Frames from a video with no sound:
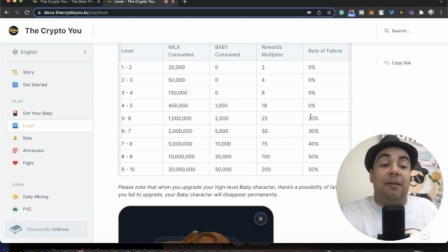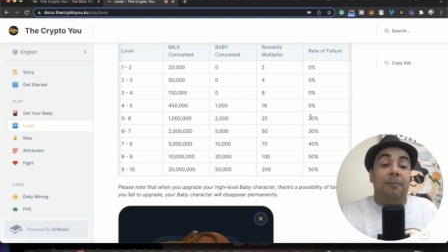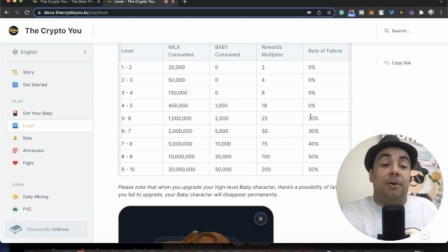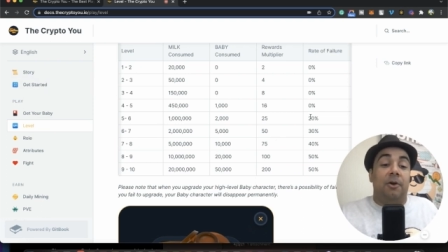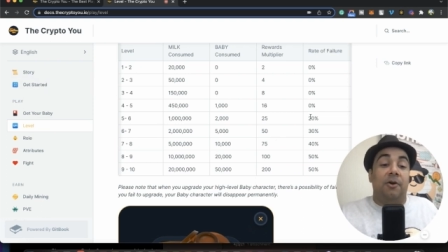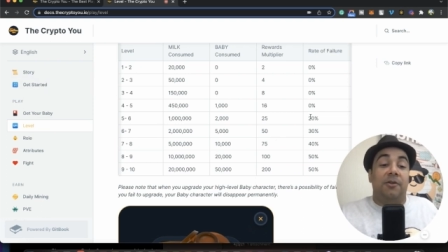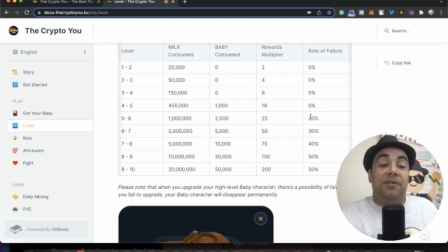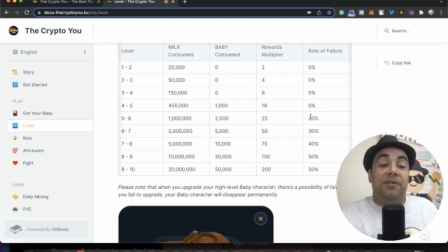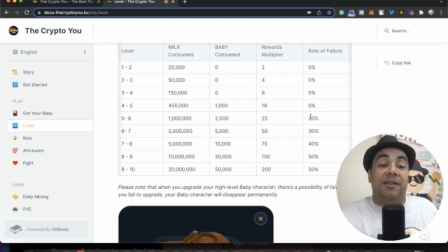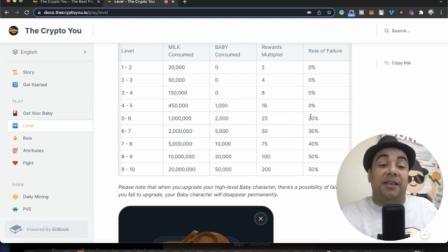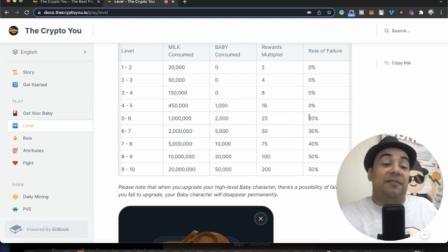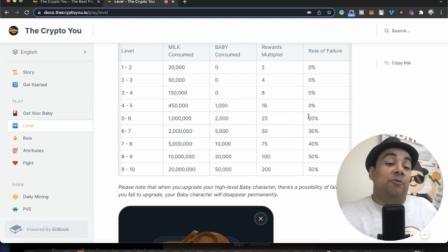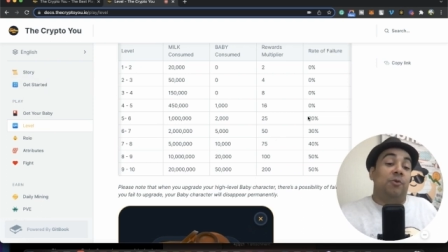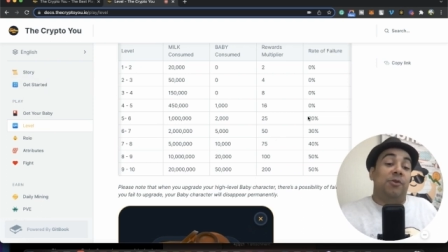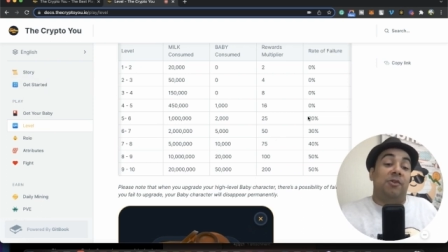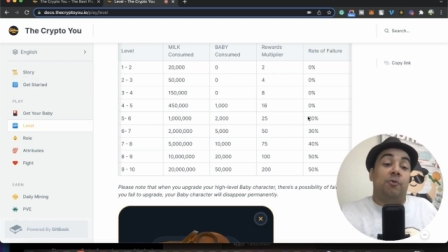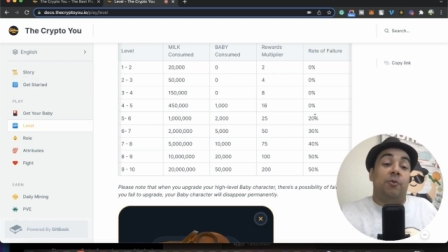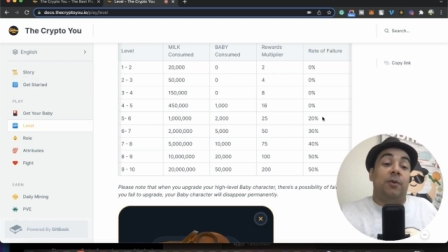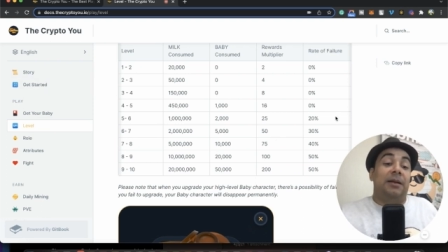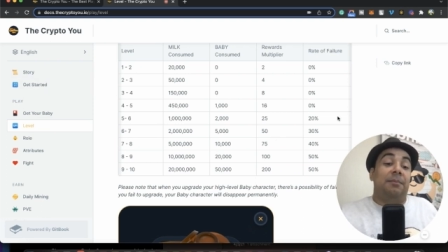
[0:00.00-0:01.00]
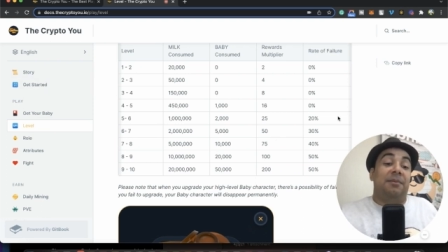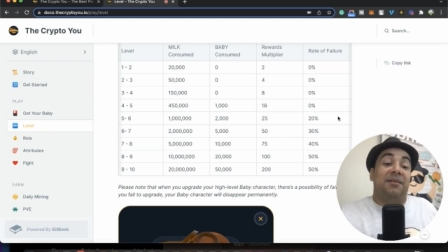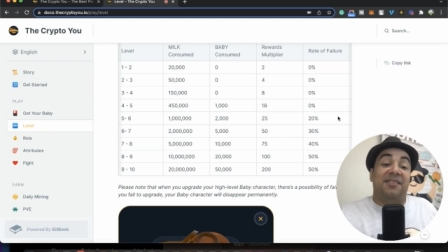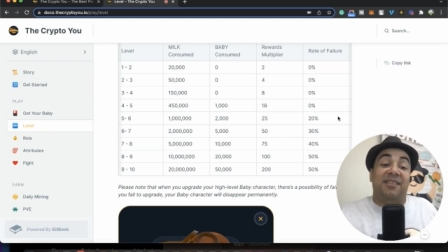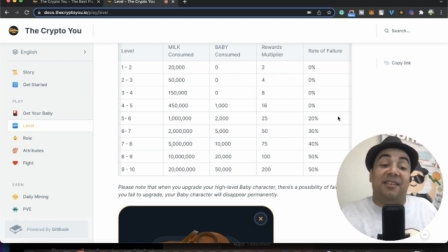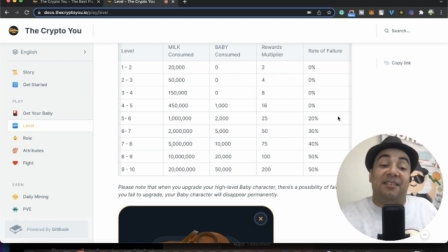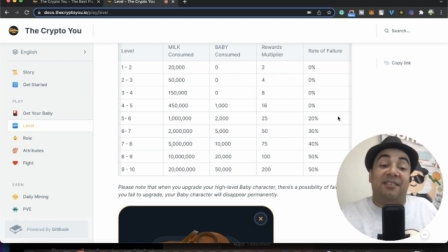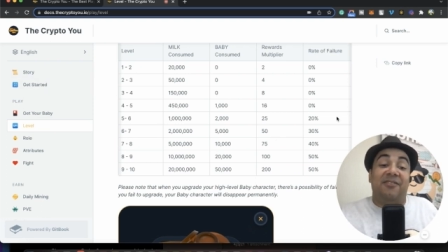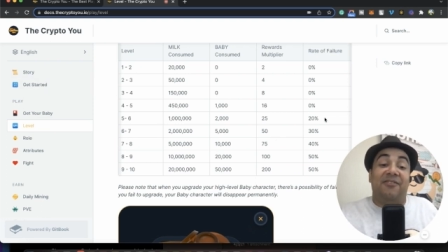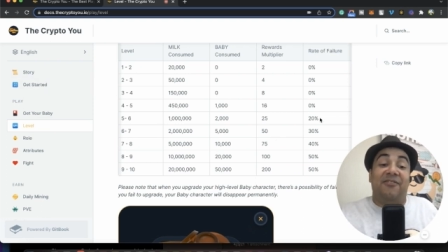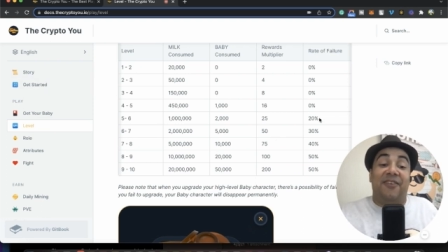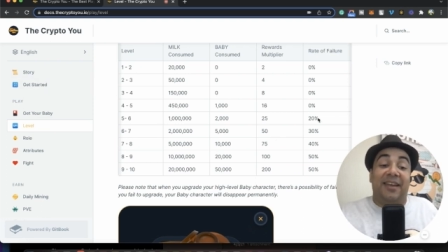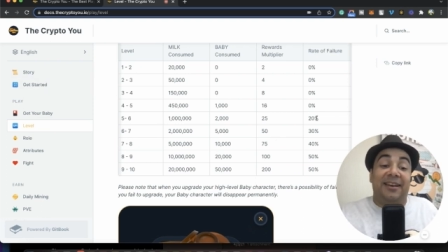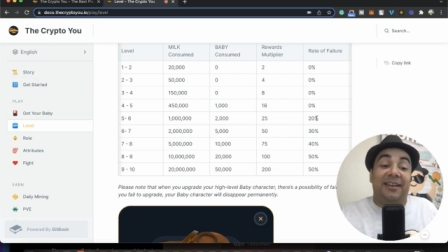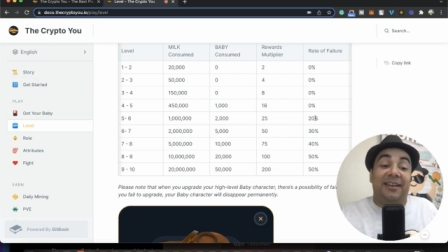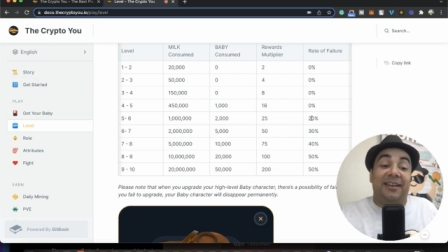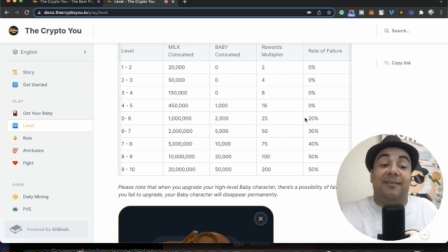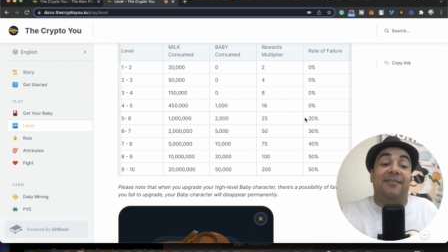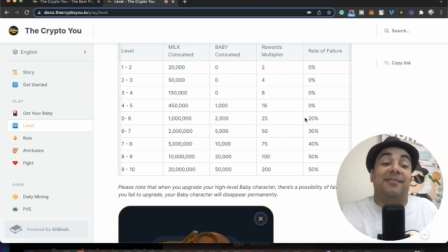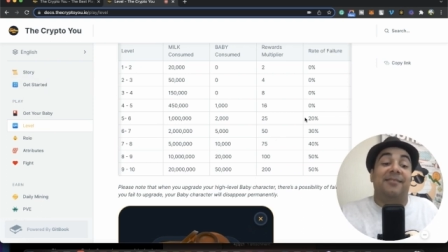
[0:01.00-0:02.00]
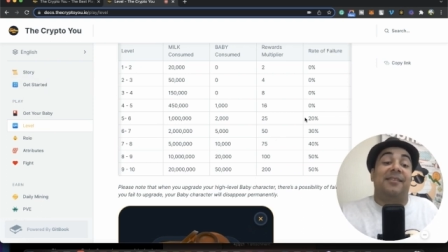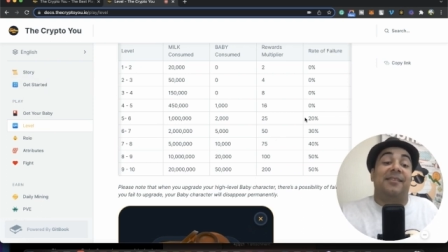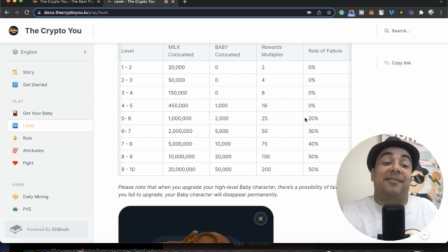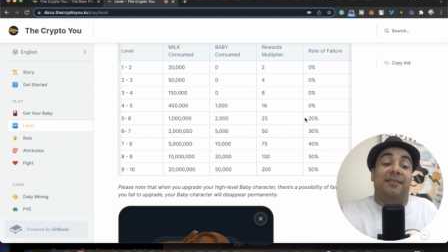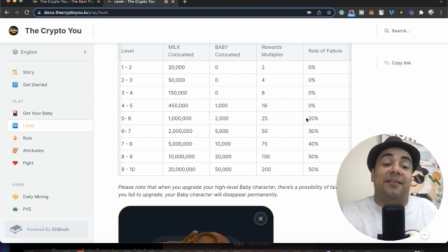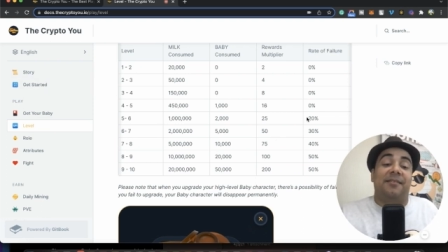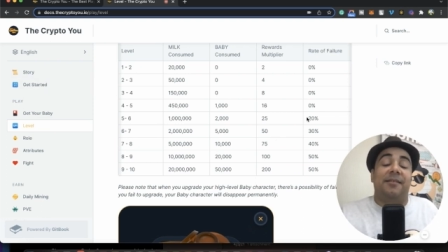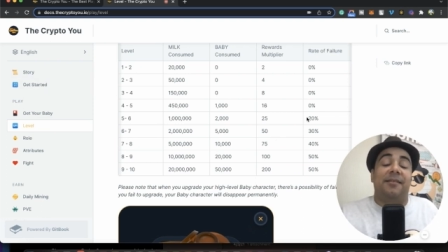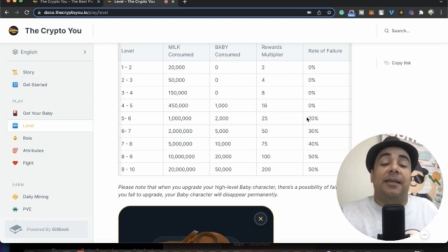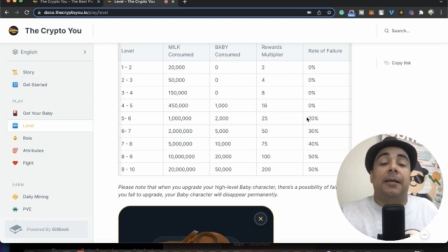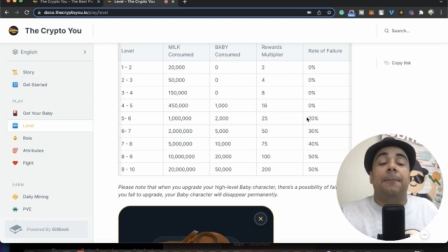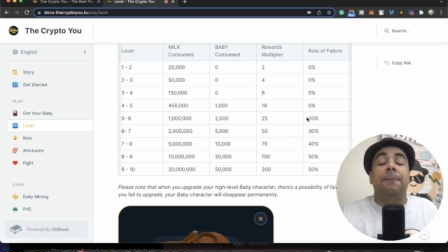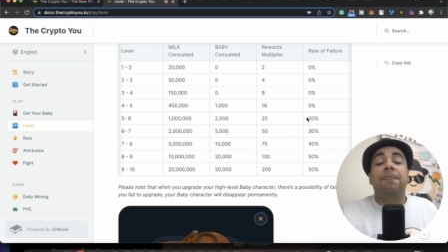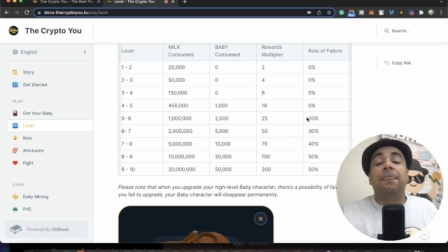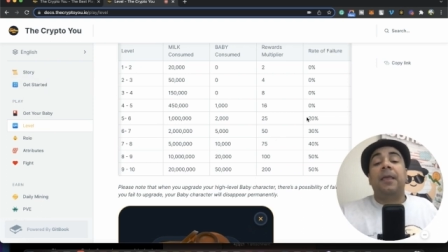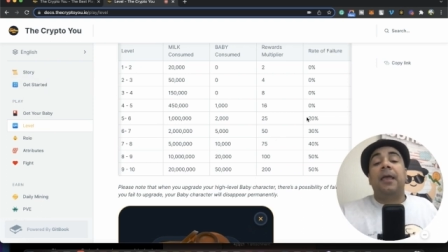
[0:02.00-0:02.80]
because even with twenty percent failure, that's risky.